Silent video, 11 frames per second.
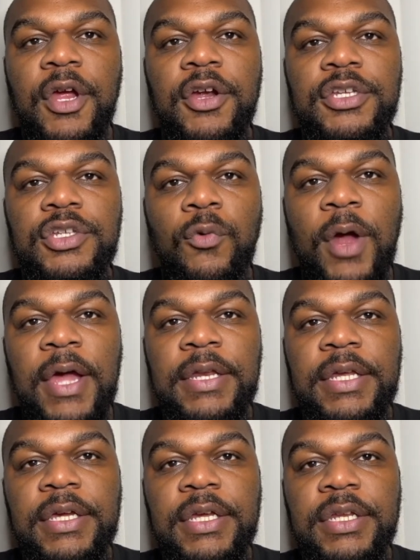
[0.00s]
is a right
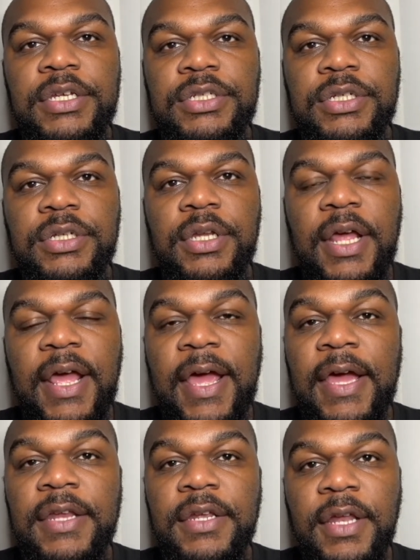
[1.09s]
knee condition
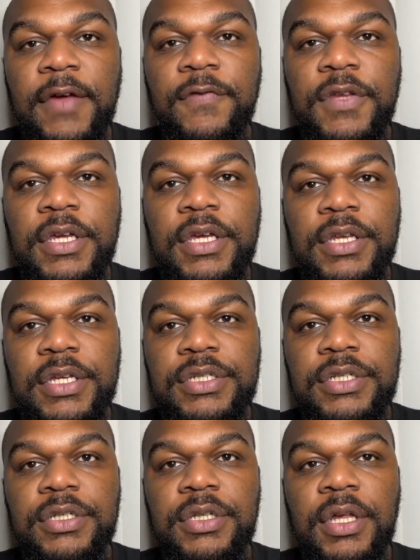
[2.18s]
and a left knee
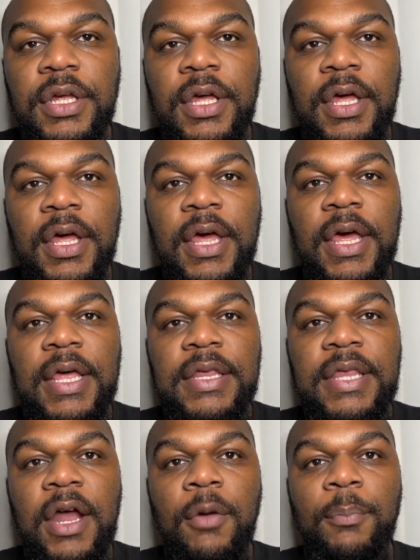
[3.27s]
condition
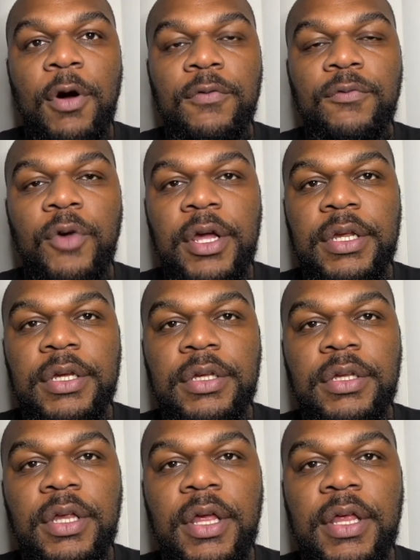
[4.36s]
that are both rated,
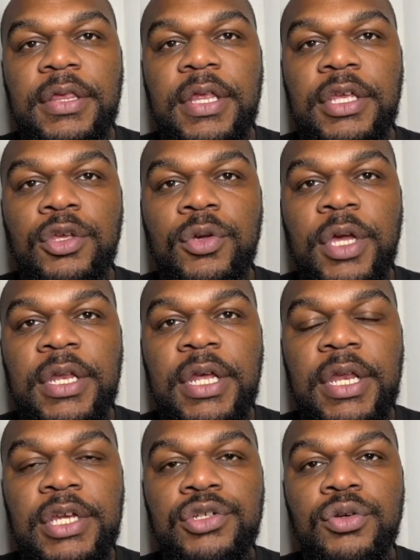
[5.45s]
then you get an
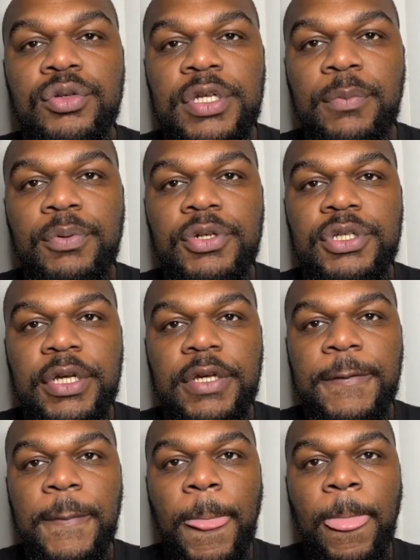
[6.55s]
additional 10%.
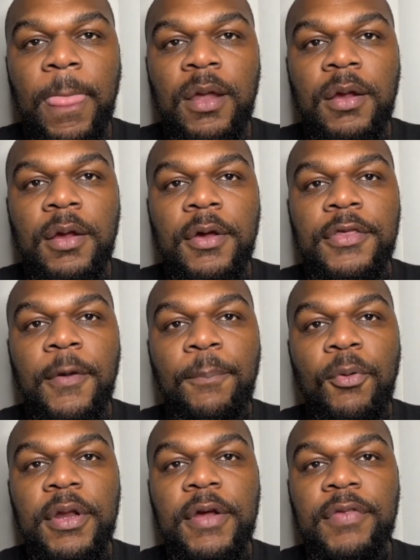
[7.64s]
The
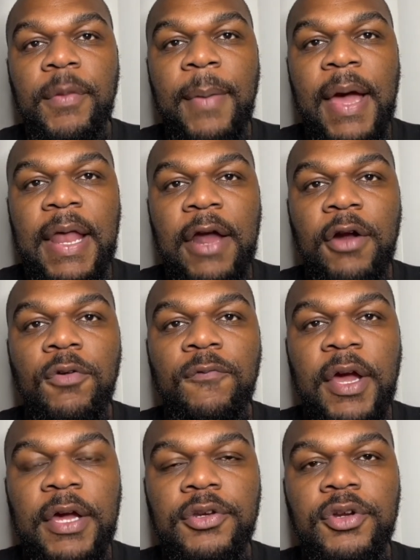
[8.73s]
point of the bilateral
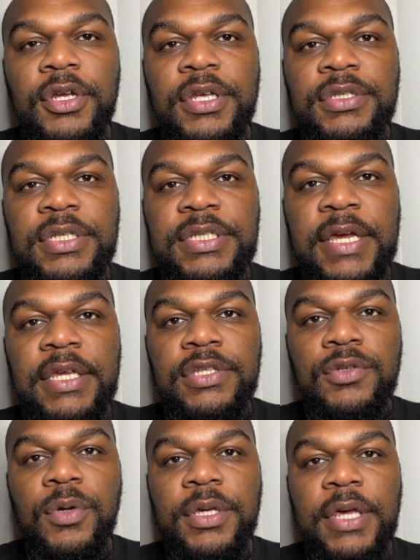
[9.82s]
factor is to take
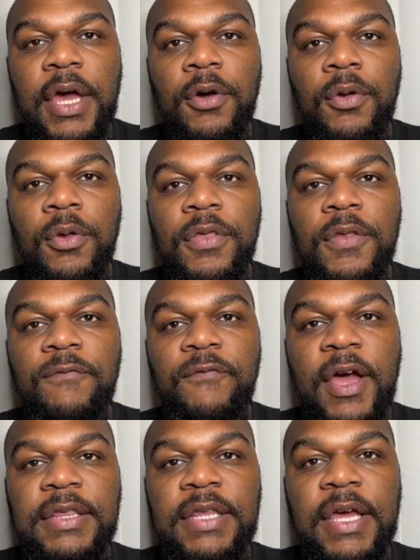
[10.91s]
into account the
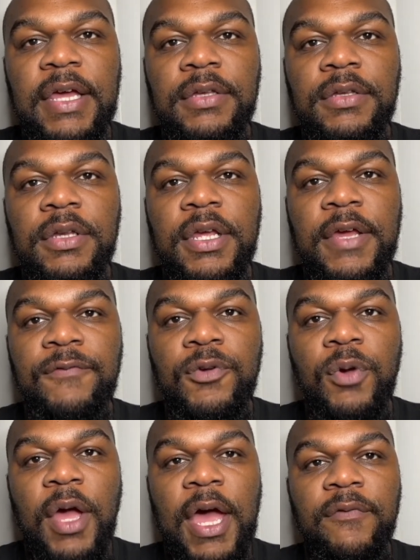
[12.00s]
fact that if you
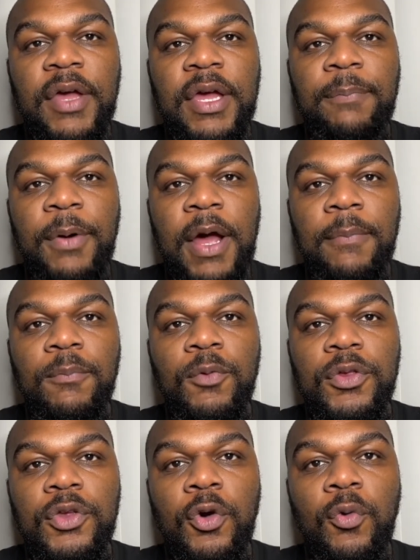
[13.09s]
have a problem
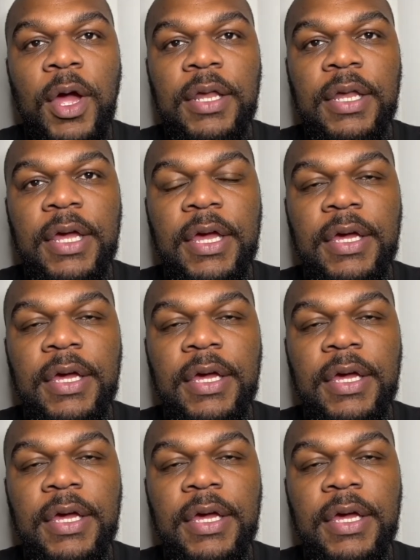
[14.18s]
with your right leg,